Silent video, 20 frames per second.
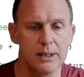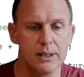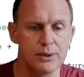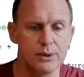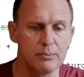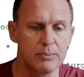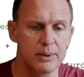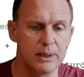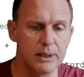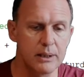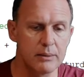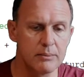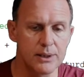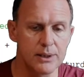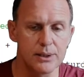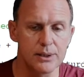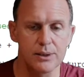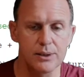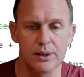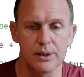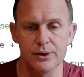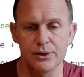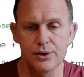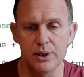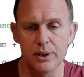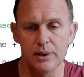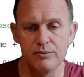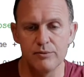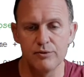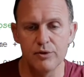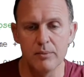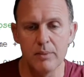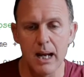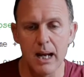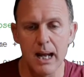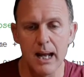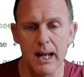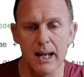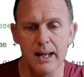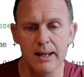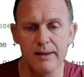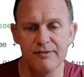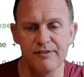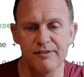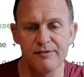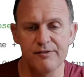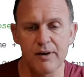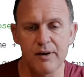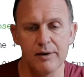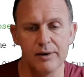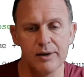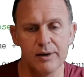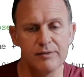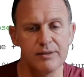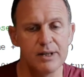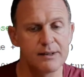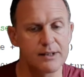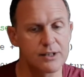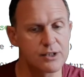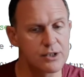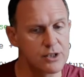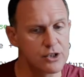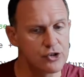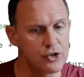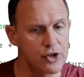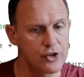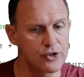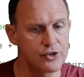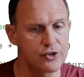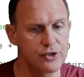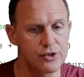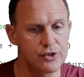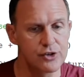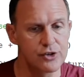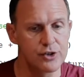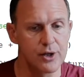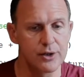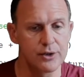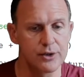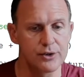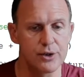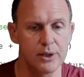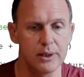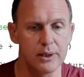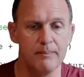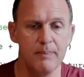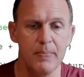I'm picking up my start time from A5, now that's the adjusted start time,